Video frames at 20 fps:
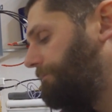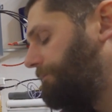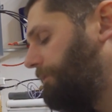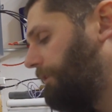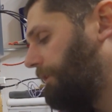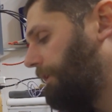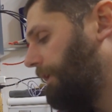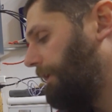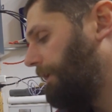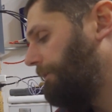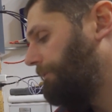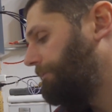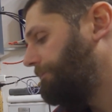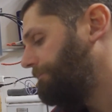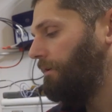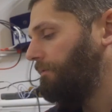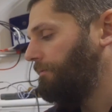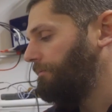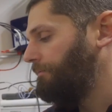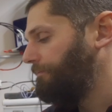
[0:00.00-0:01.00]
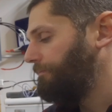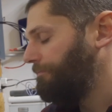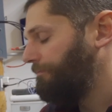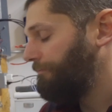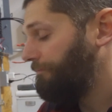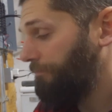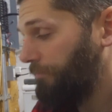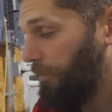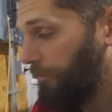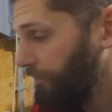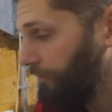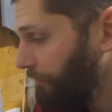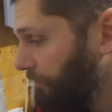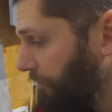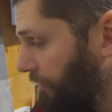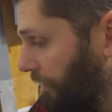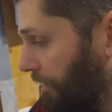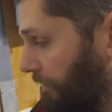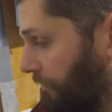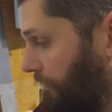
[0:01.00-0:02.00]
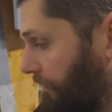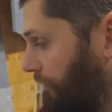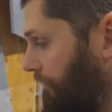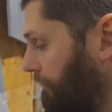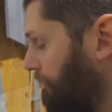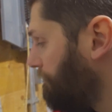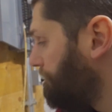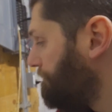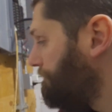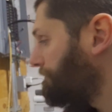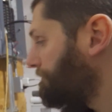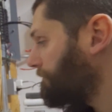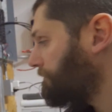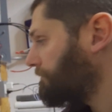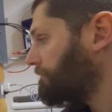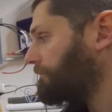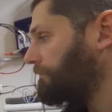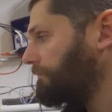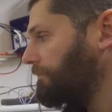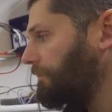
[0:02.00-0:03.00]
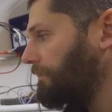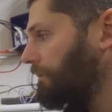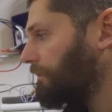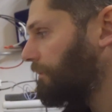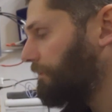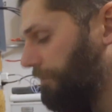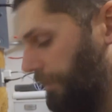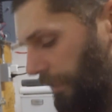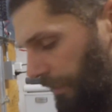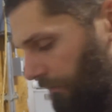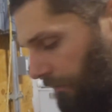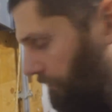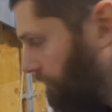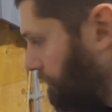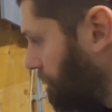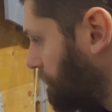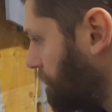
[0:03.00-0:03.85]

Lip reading: Okay. Rev number 6. So.